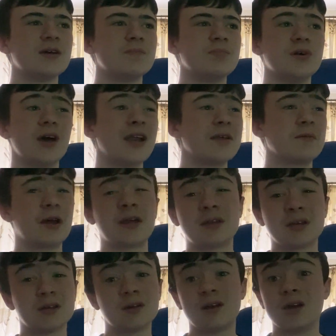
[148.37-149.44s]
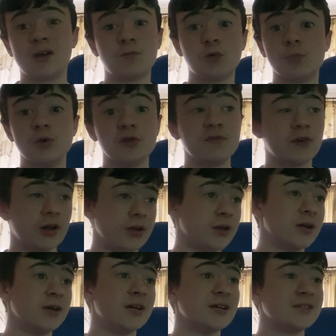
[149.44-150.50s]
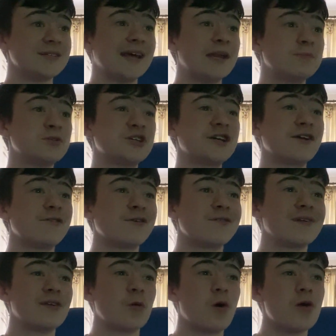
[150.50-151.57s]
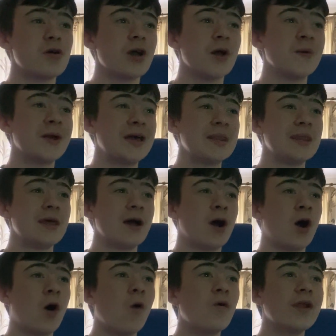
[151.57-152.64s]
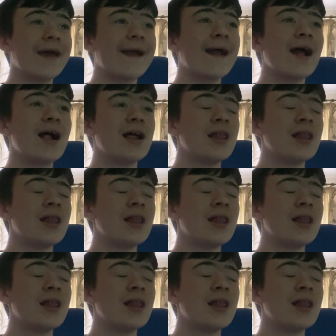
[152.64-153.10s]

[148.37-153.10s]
But anyway, uh, we'll move on. Dele Bashiru and Luongo in the holding